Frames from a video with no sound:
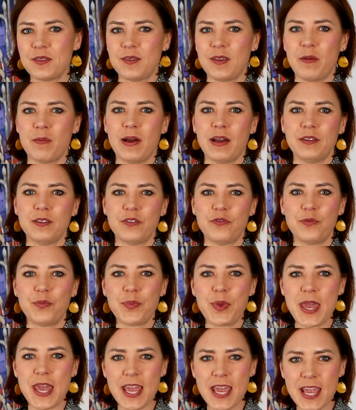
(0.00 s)
the amount of
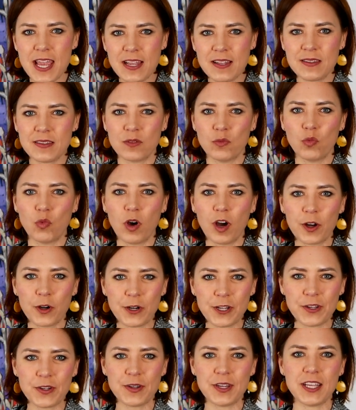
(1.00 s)
paint and water
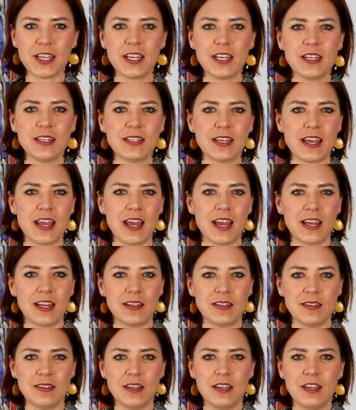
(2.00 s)
you need
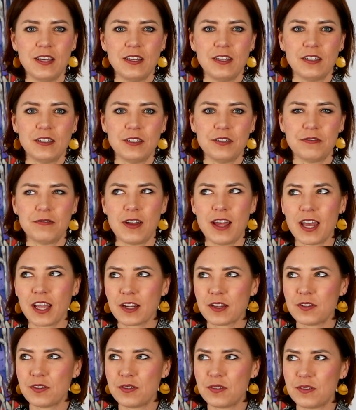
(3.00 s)
and
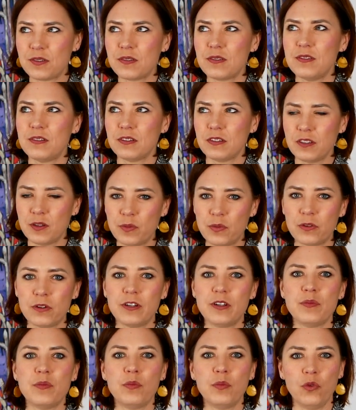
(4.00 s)
directs
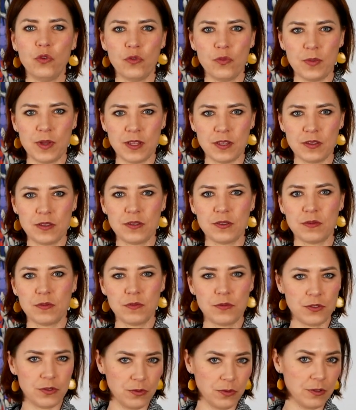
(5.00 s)
deliberate movements
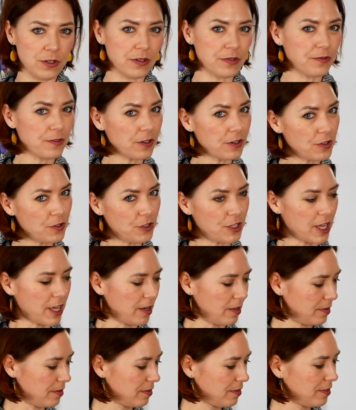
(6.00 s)
to your first
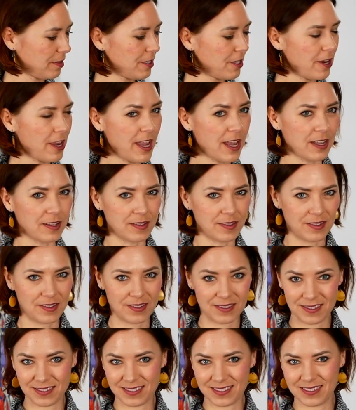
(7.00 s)
channel, your hands.
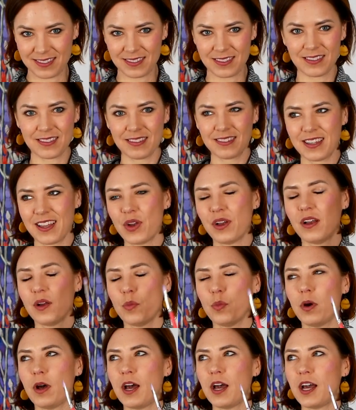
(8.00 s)

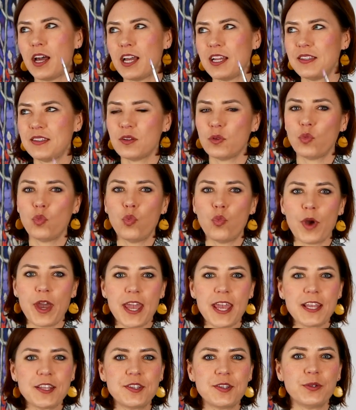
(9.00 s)
But
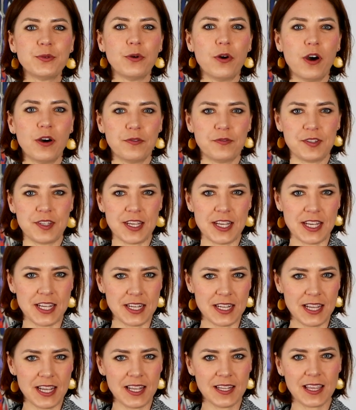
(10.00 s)
way too
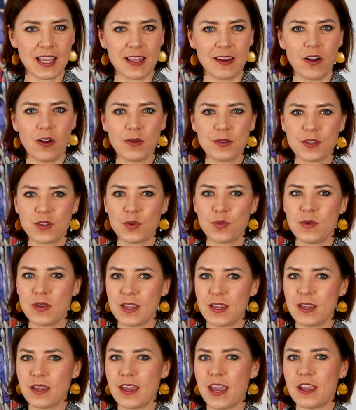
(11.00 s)
often, it can also
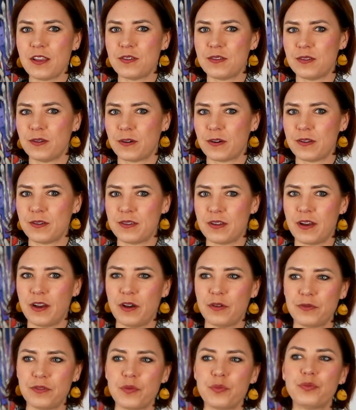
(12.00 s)
be a source
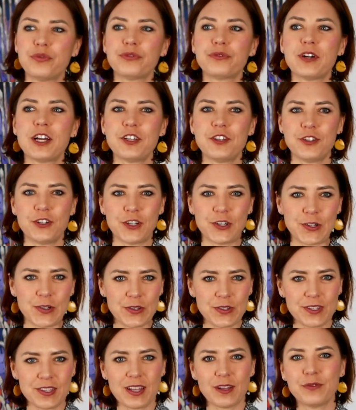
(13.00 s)
of pressure,
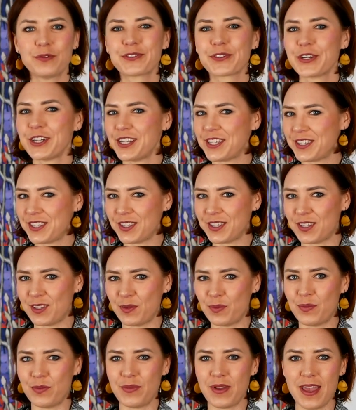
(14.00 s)

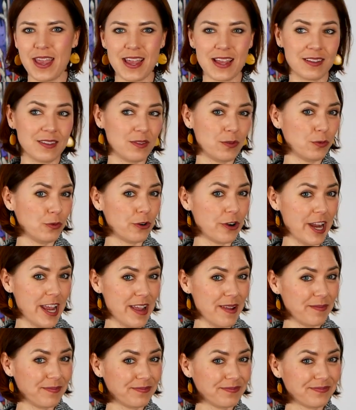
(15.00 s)
self-criticism, and
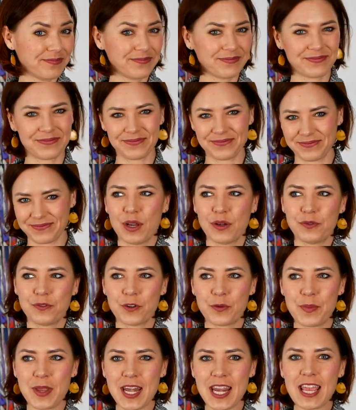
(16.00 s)
worry. For
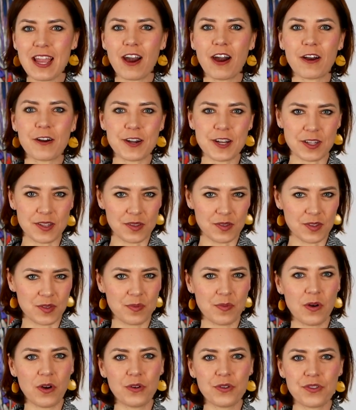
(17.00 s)
many artists,
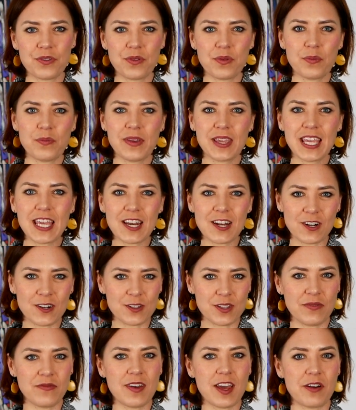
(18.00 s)
both beginners
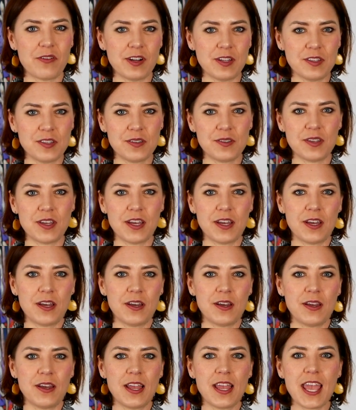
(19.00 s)
and veterans,
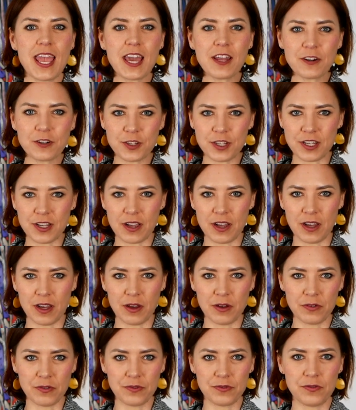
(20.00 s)
the energy
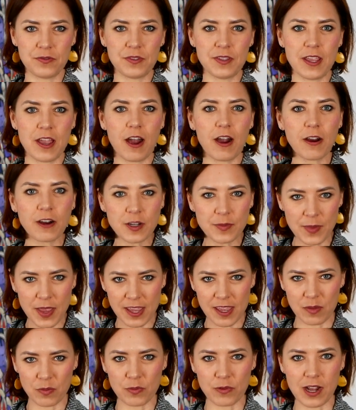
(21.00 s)
of the
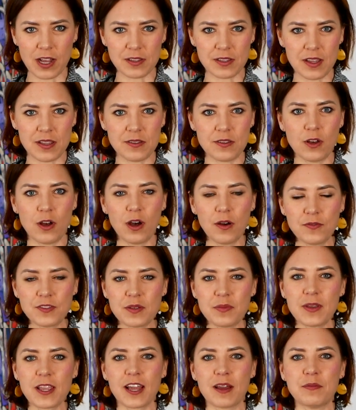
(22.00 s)
art-making process
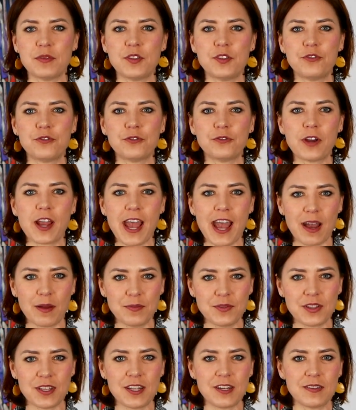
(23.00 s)
often becomes
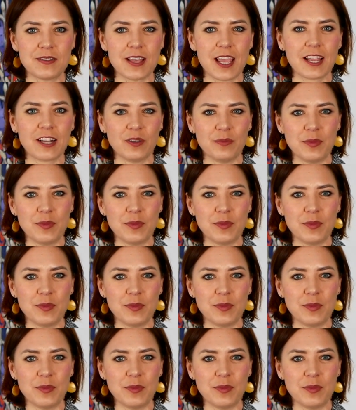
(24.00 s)
trapped in a cycle